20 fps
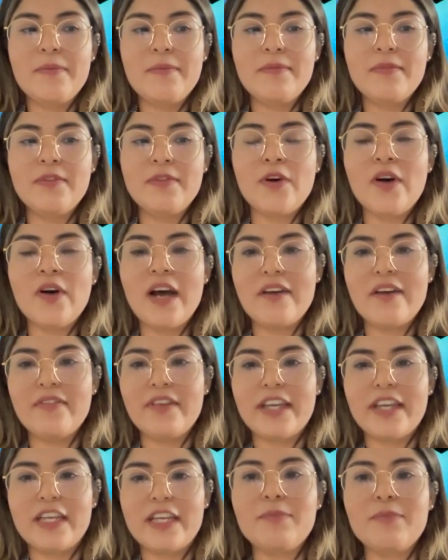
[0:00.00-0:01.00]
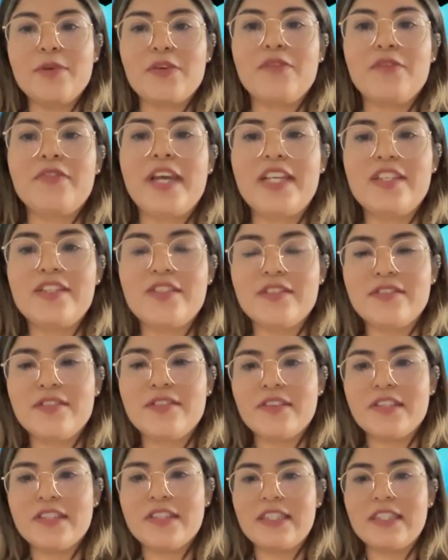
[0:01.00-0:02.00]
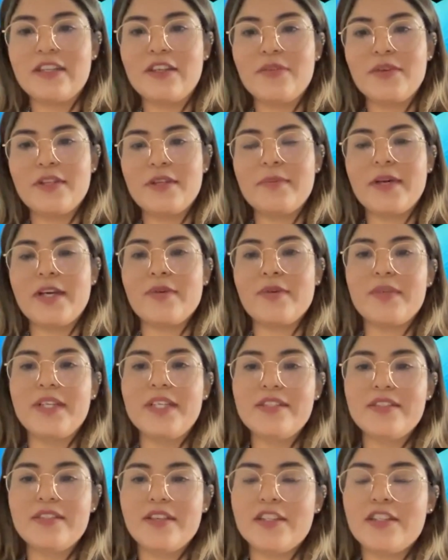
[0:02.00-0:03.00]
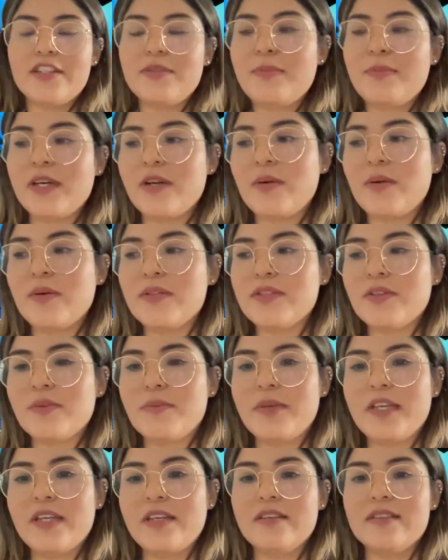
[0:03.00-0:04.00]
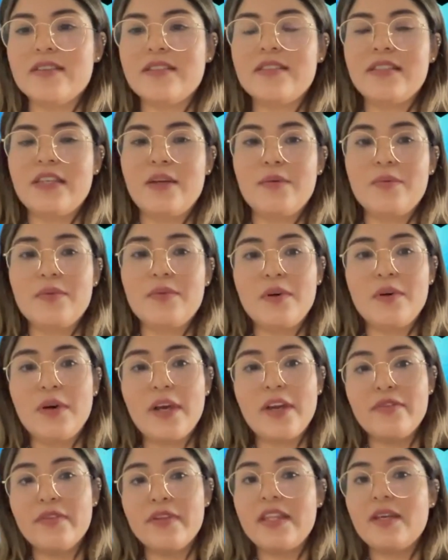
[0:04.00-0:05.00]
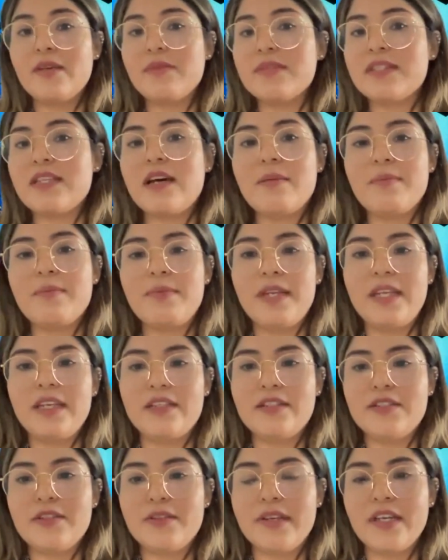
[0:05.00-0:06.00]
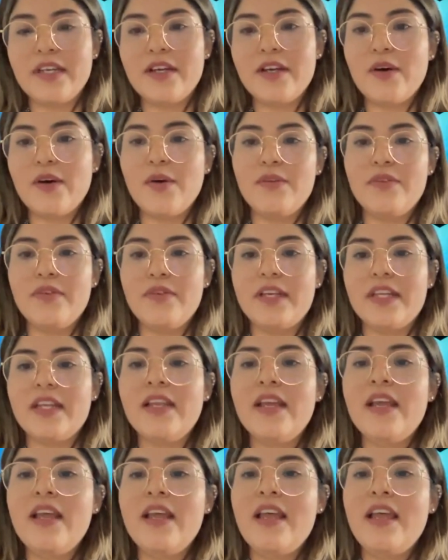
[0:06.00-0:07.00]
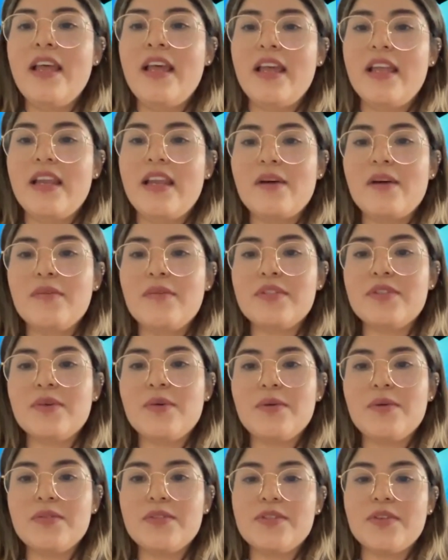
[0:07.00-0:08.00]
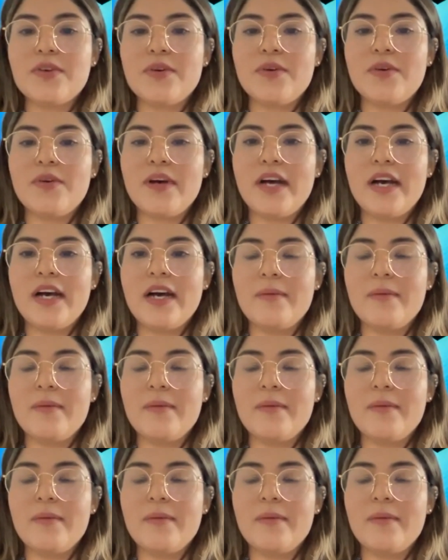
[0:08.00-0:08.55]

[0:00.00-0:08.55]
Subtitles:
not having any motivation to continue with my research, but also because everything was happening during COVID And I was also